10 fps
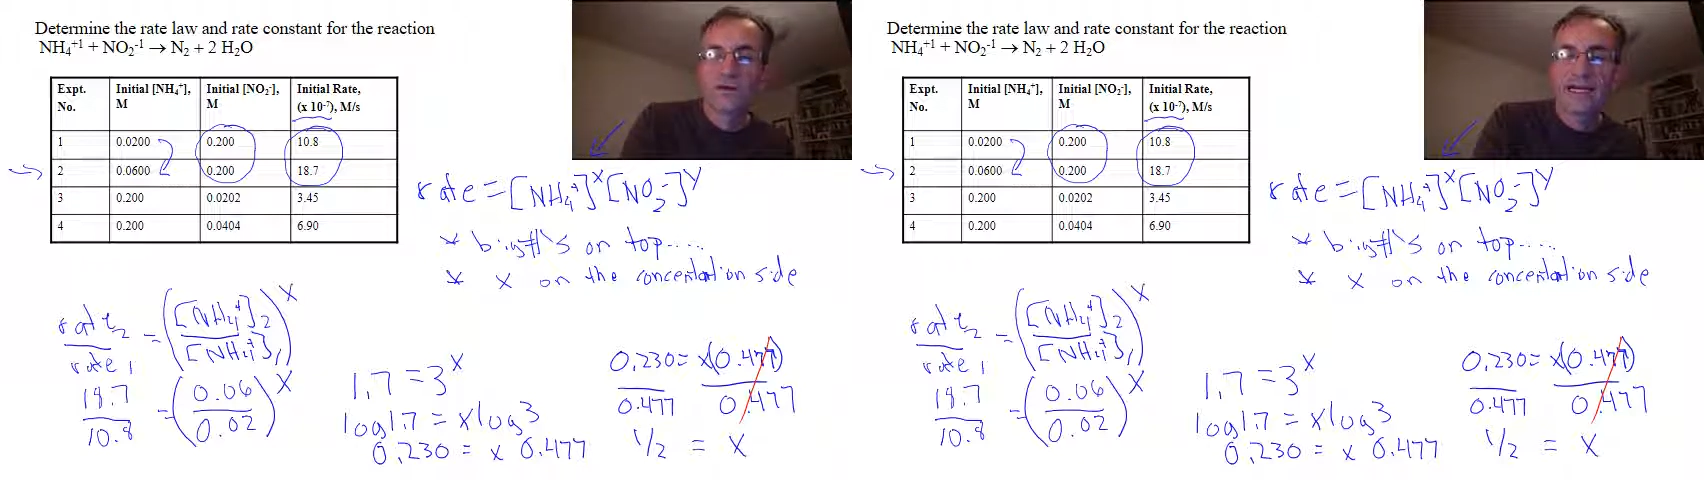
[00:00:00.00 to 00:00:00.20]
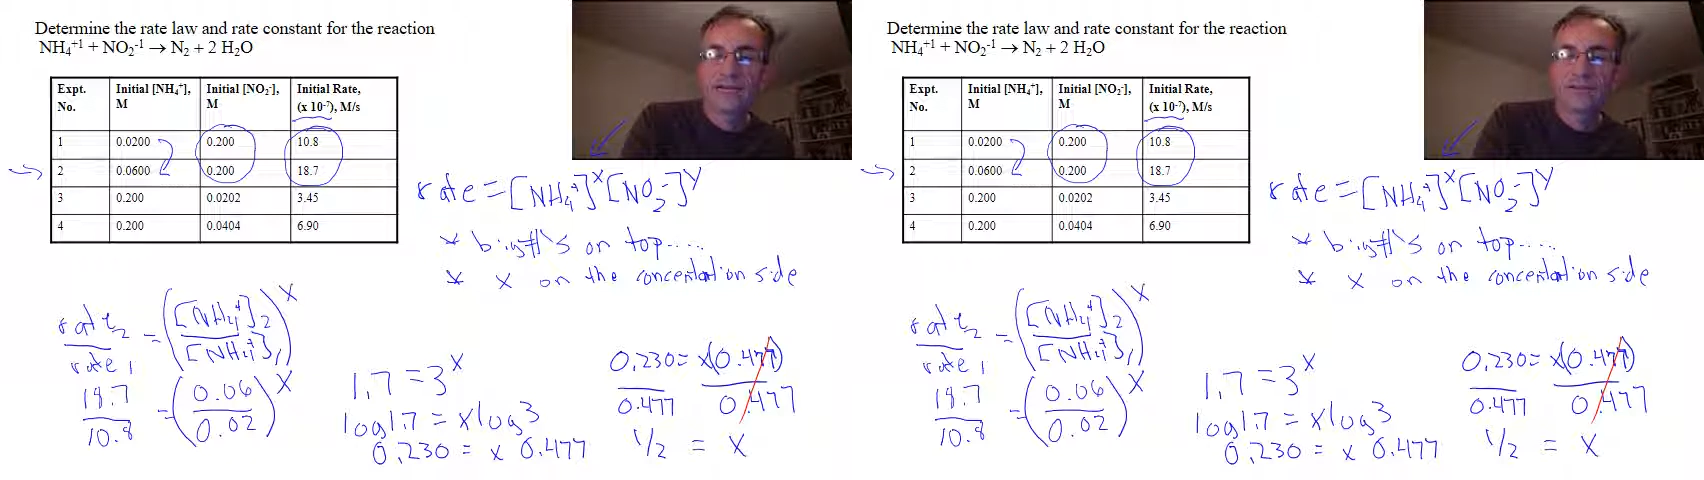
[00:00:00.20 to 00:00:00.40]

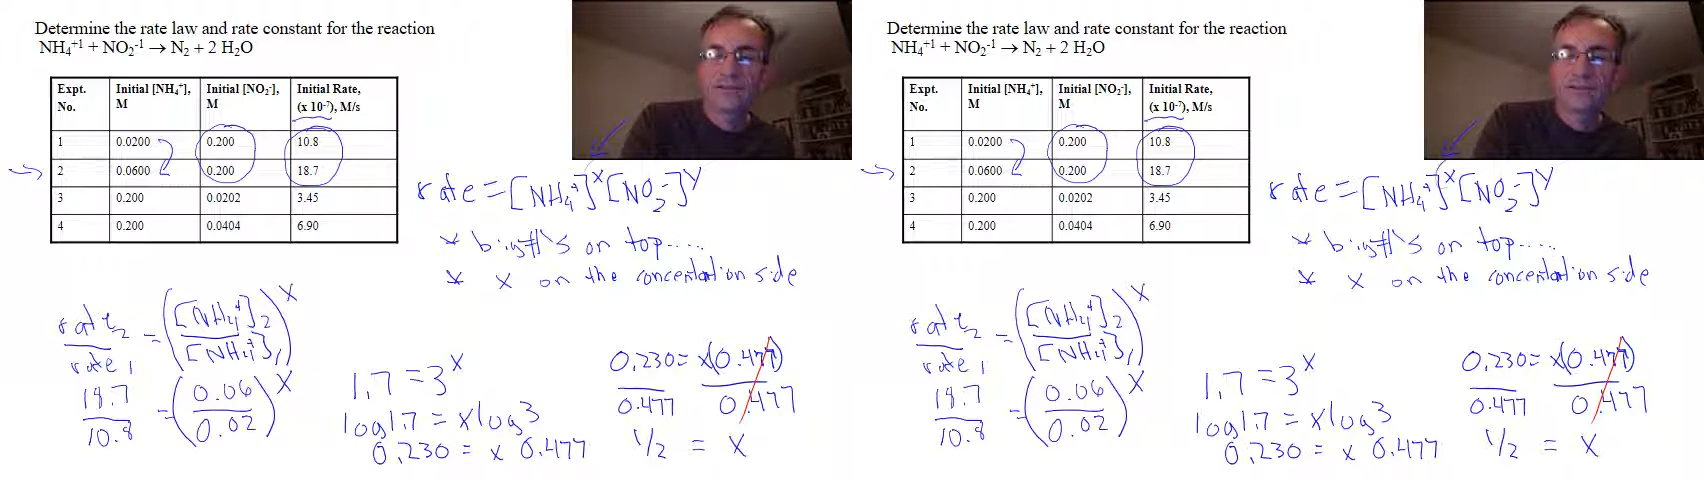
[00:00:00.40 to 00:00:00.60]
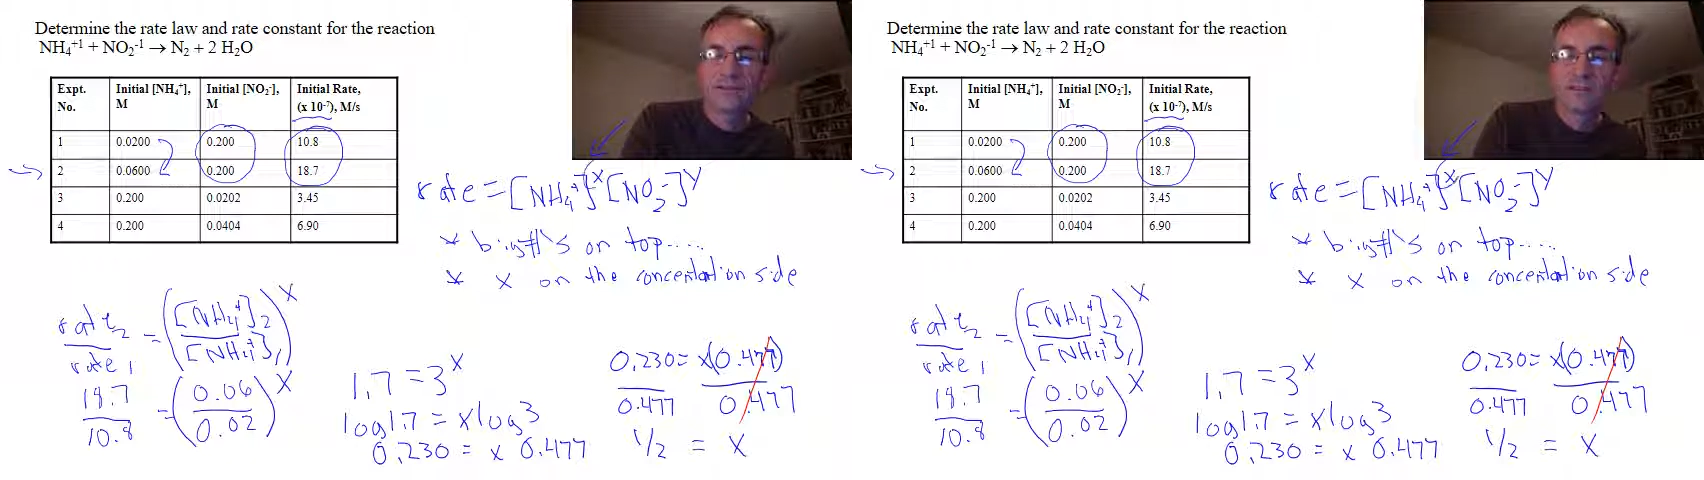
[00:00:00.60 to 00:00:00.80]

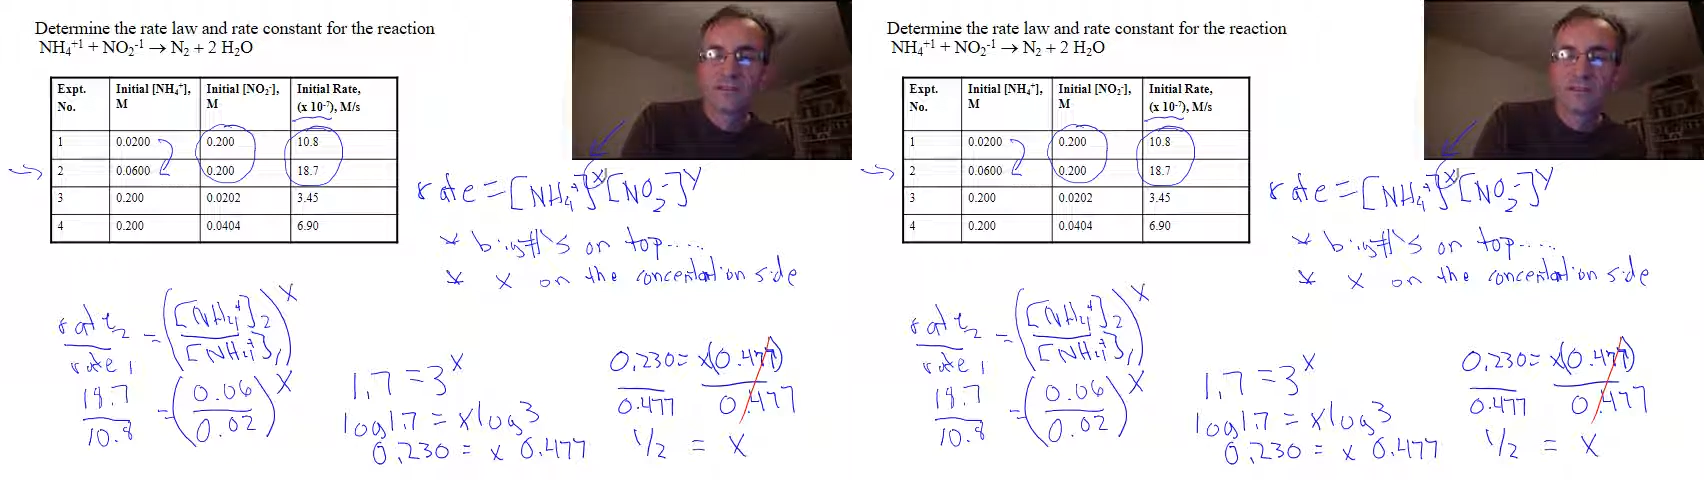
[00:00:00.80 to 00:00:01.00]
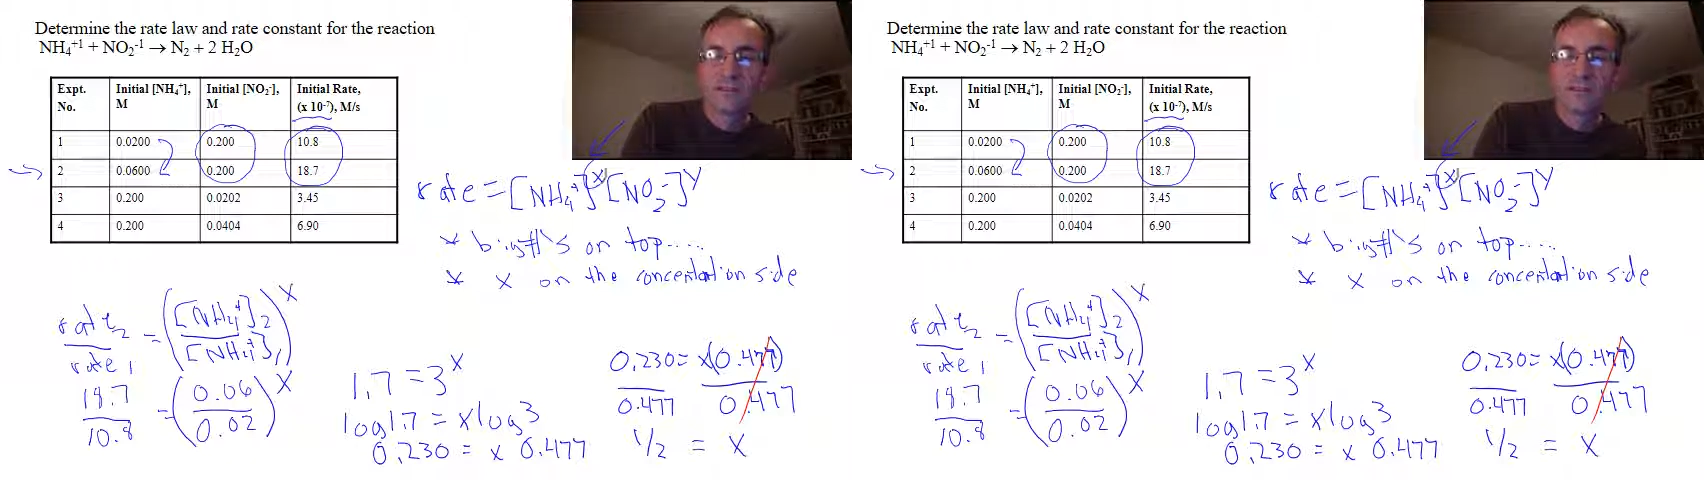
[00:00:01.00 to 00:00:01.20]
x
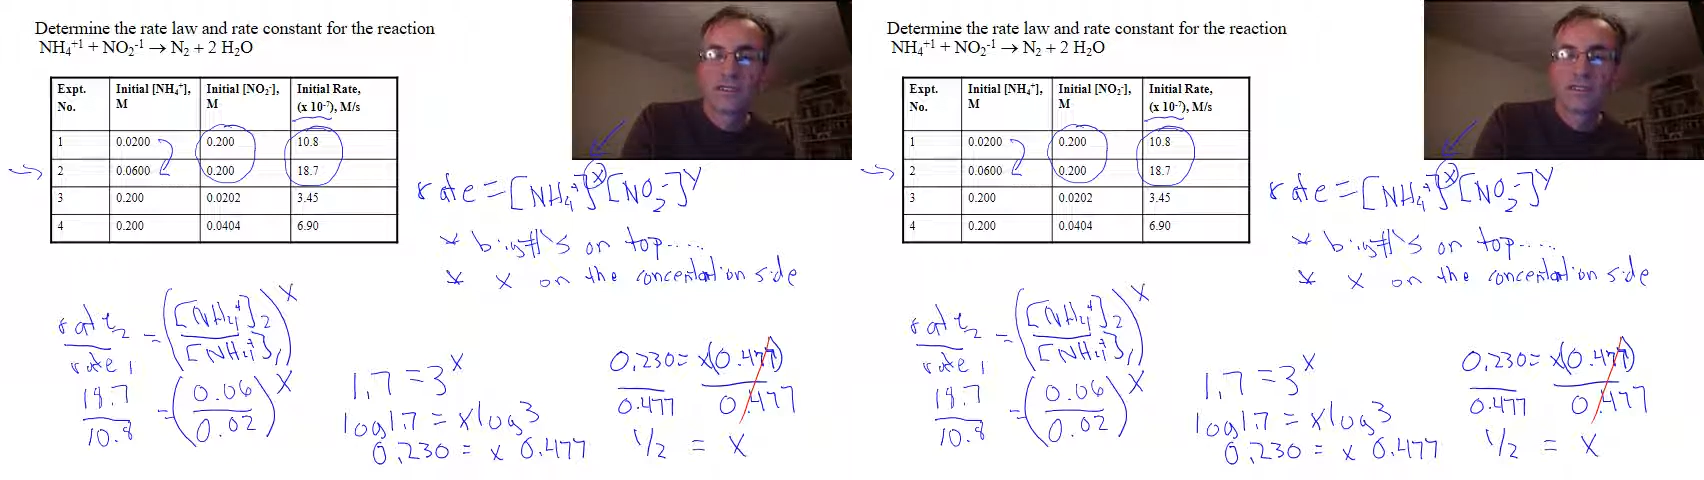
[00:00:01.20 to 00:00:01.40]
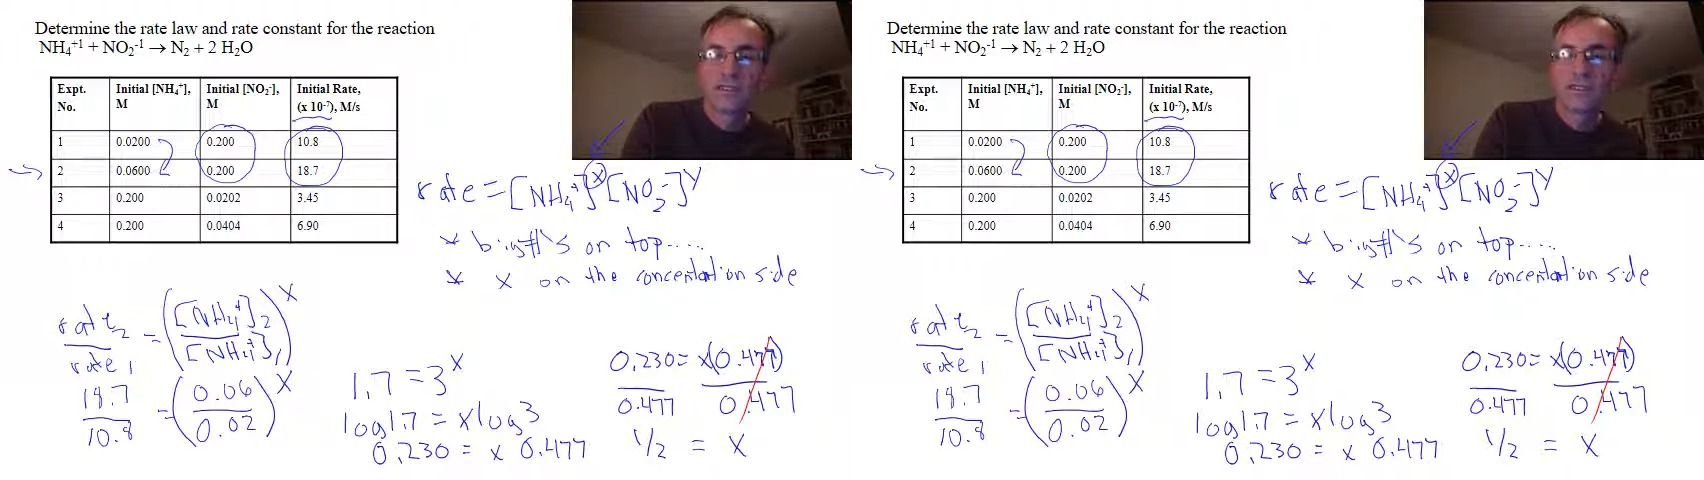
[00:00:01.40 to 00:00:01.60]

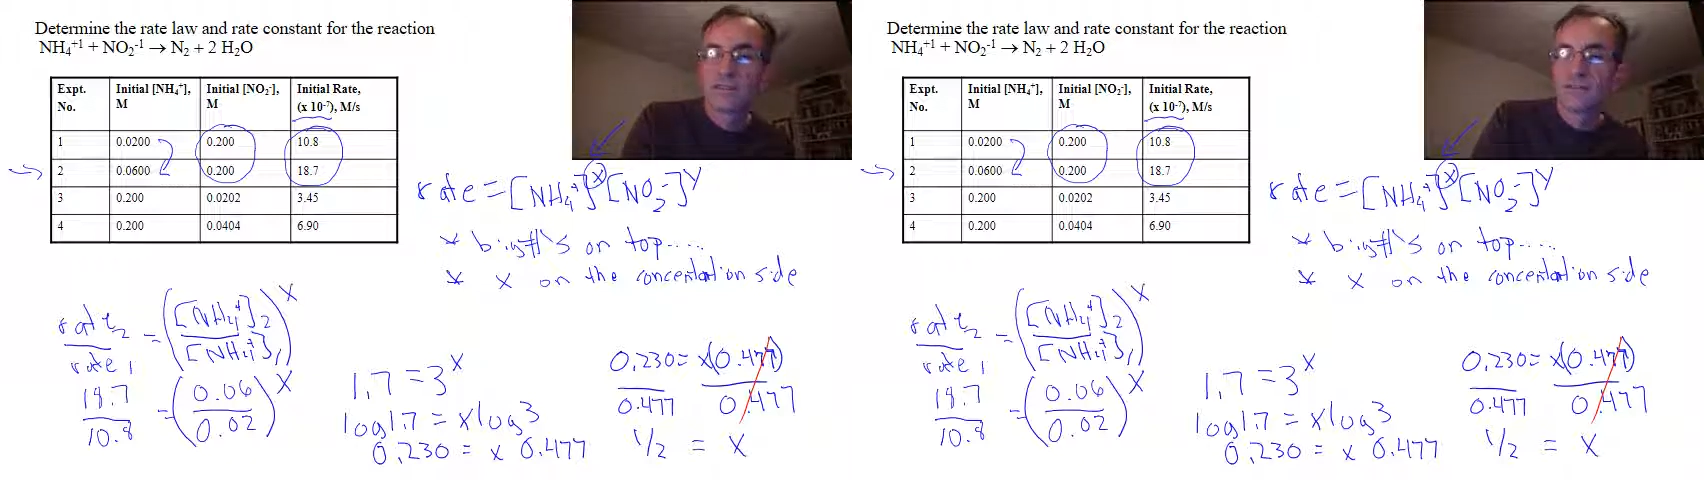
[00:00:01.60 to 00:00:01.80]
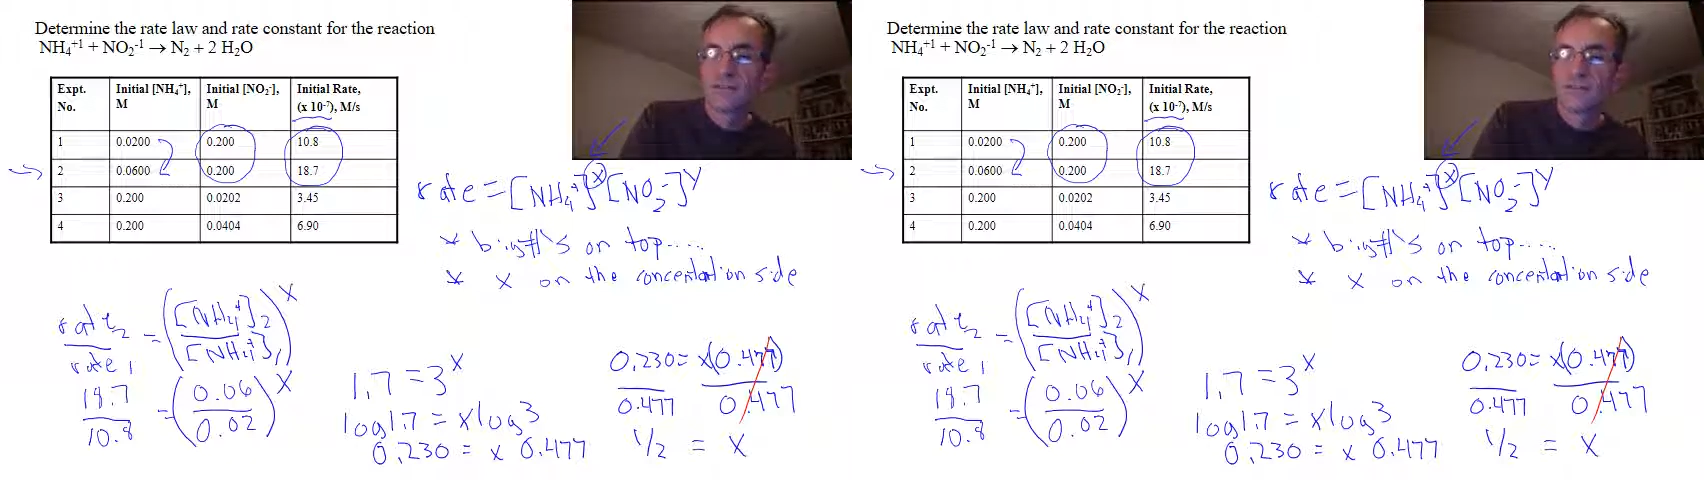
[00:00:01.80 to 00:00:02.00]

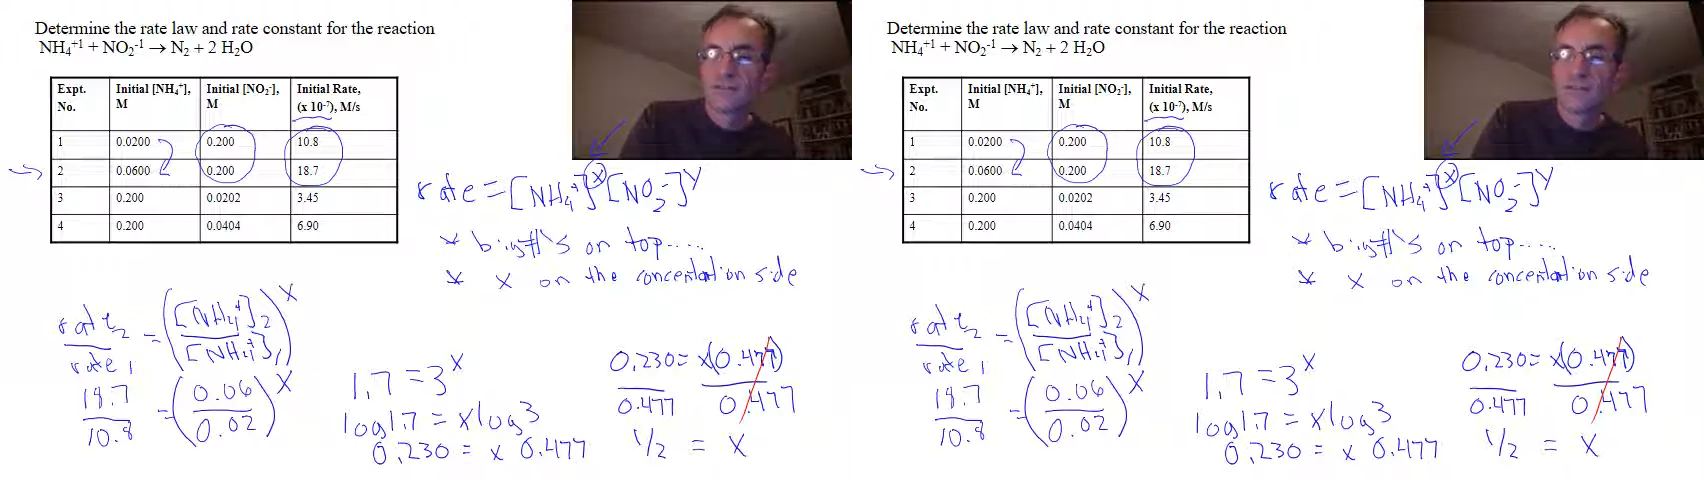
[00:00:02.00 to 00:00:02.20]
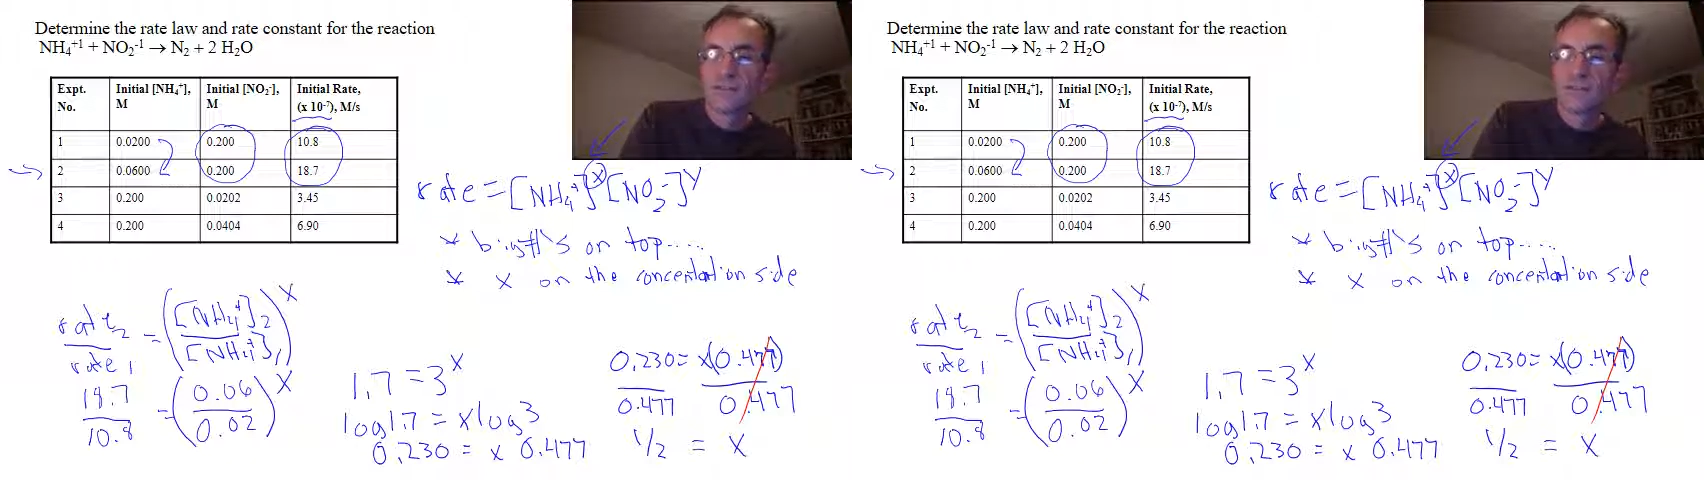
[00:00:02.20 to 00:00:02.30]
is